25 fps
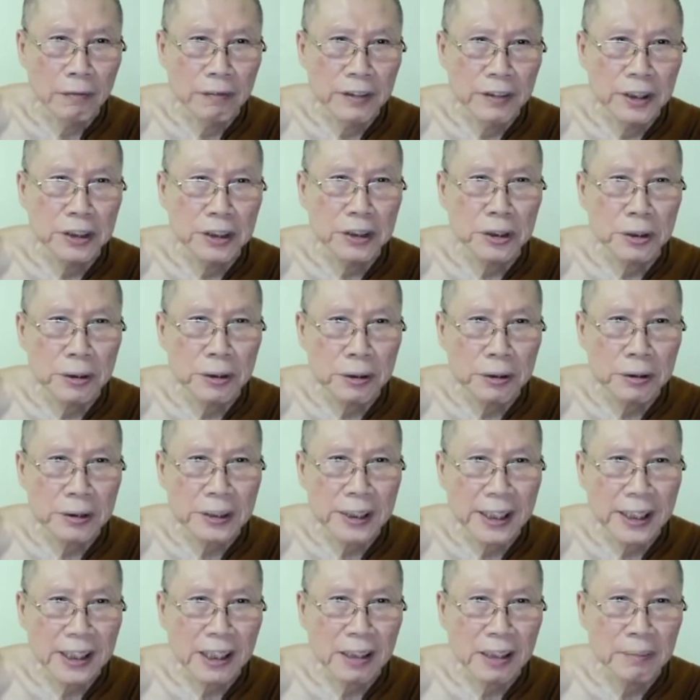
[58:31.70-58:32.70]

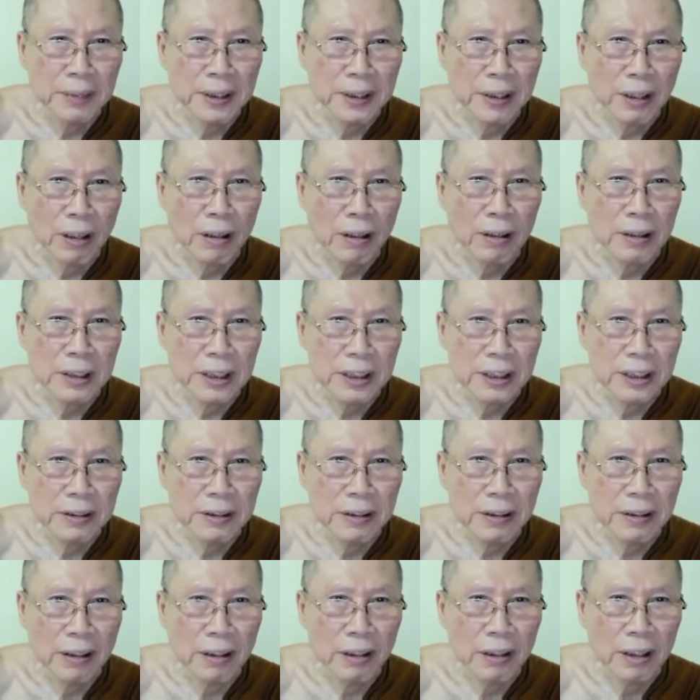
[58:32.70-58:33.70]
visual, they can be
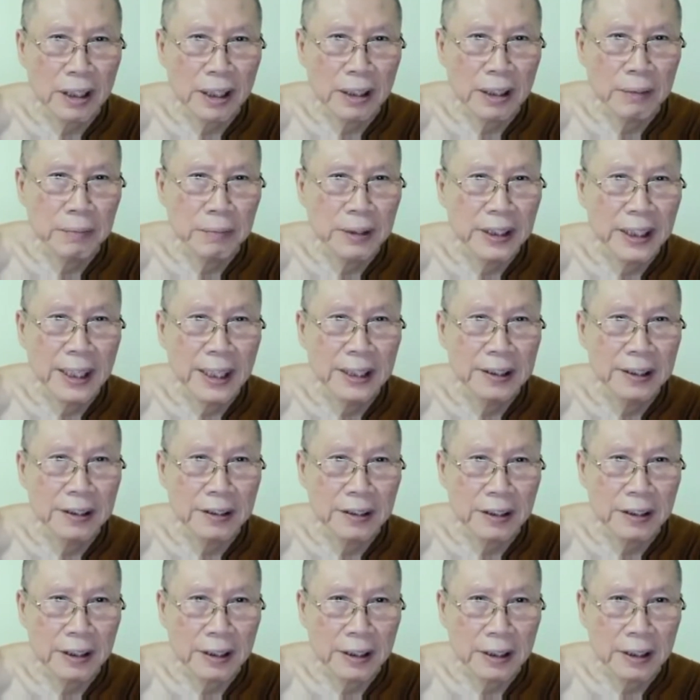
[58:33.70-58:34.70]
audio, or can be
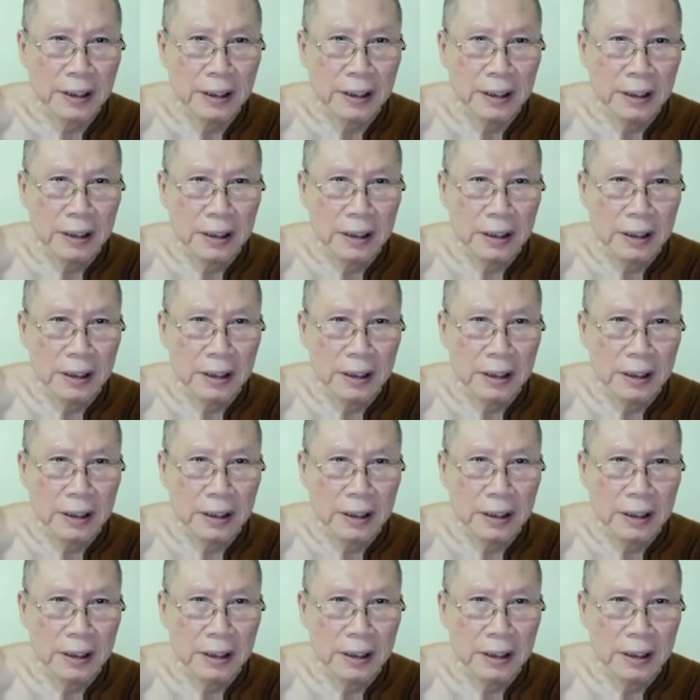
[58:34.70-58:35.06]
anything.